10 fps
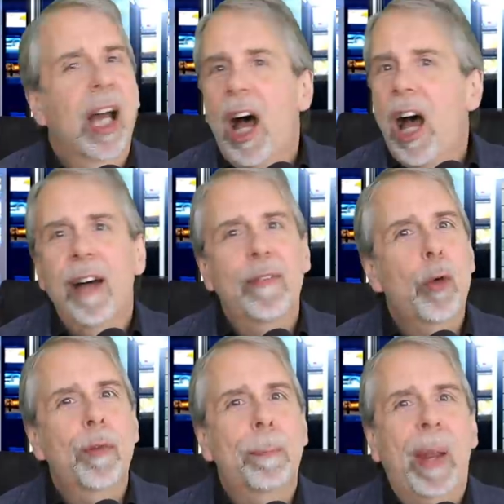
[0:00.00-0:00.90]
Ah,
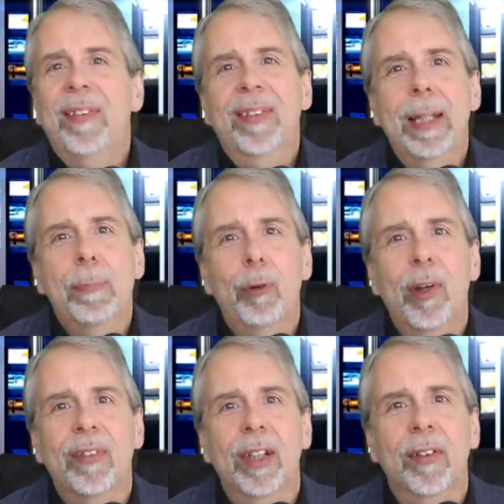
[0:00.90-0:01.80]
those pesky
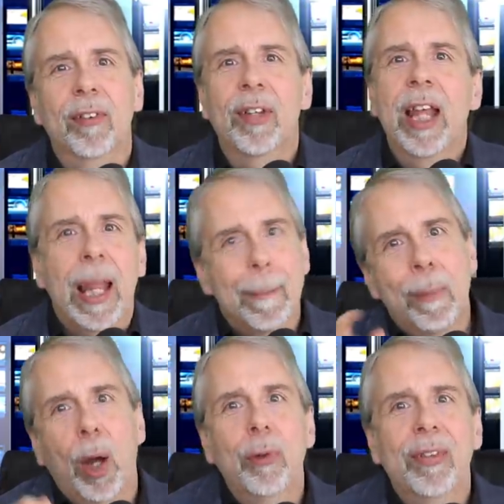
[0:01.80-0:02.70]
Parisians
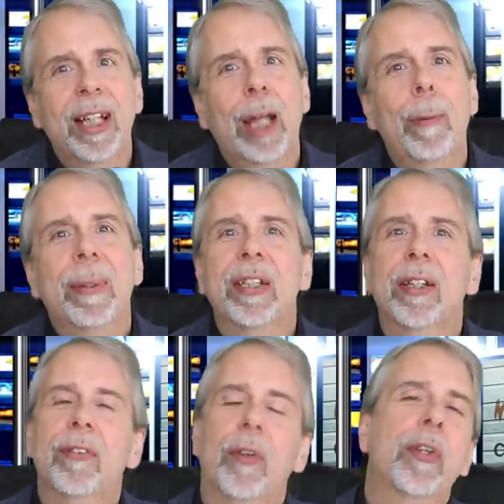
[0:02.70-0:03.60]
imposing their
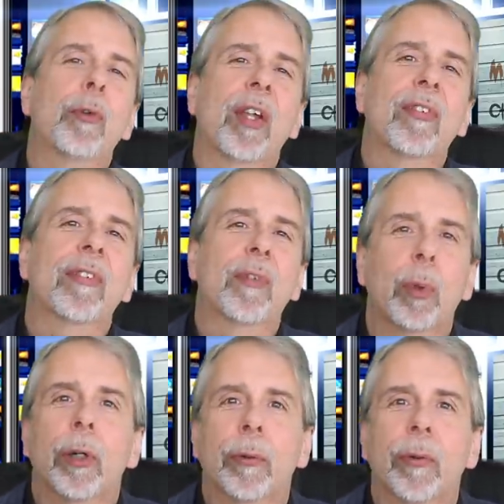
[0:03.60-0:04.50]
opinions on the rest of the
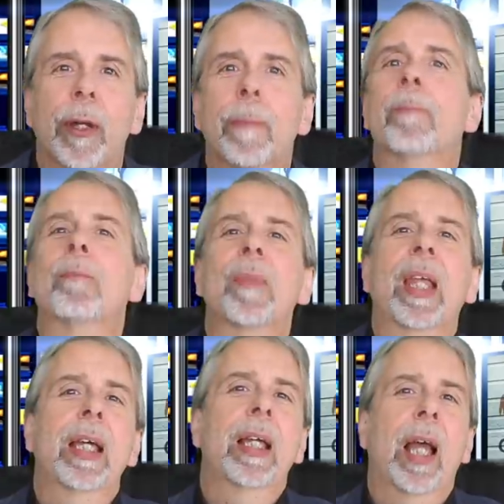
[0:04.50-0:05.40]
world
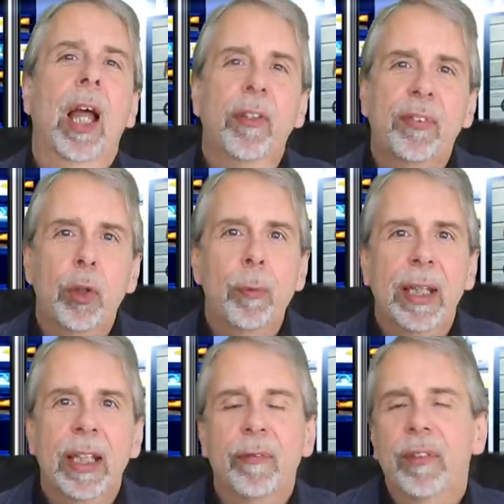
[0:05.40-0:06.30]

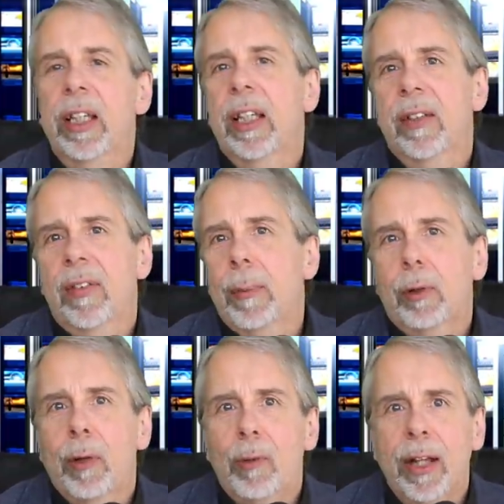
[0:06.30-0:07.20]
assuming the
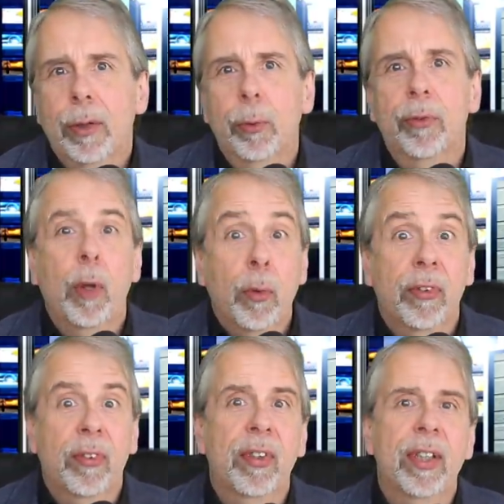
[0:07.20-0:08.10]
Democrat radicals don't
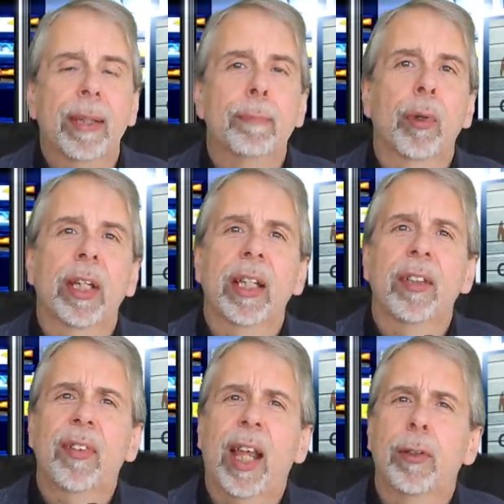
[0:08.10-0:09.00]
succeed in
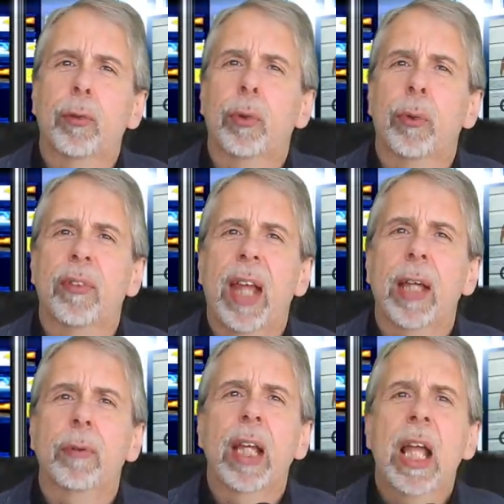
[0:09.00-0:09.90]
bringing Ted Cruz
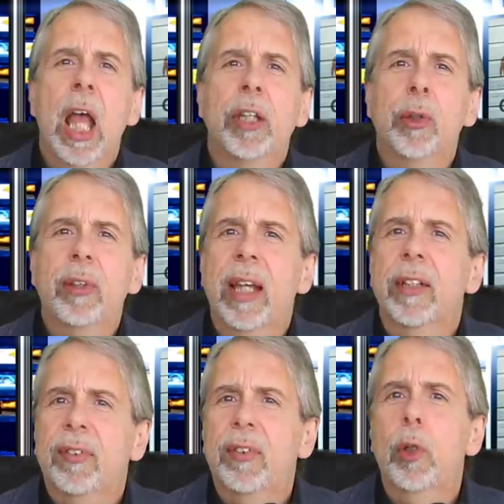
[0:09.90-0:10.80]
down, you
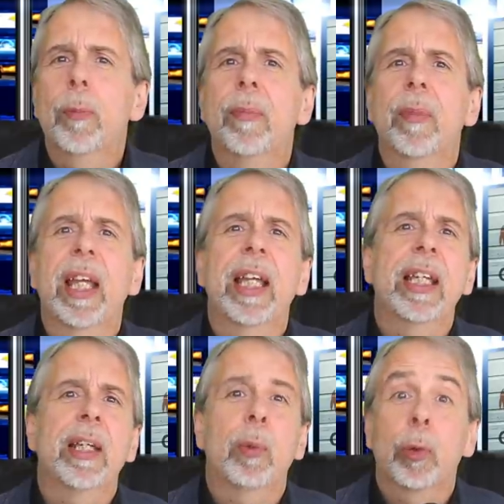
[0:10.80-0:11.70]
can assume
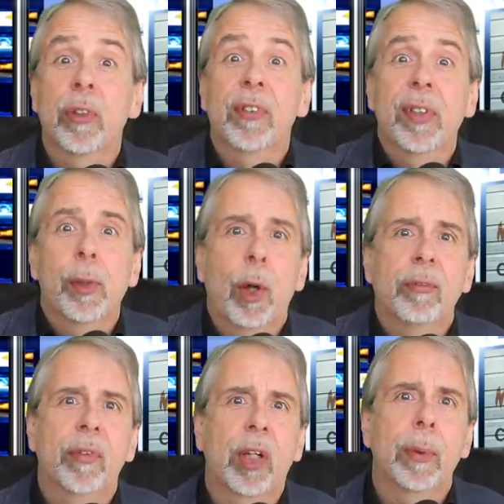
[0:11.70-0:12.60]
he will continue
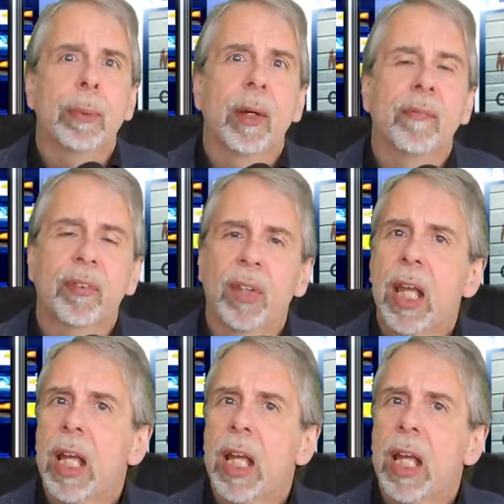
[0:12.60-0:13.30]
over the coming months